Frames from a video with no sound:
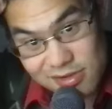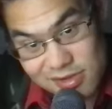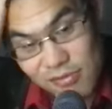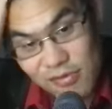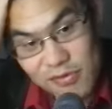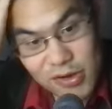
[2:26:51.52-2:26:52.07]

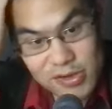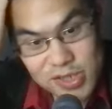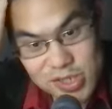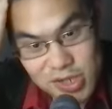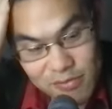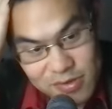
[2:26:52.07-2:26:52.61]
That we've got to
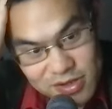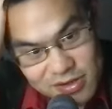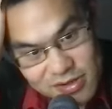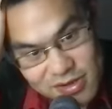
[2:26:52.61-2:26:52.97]
stop it.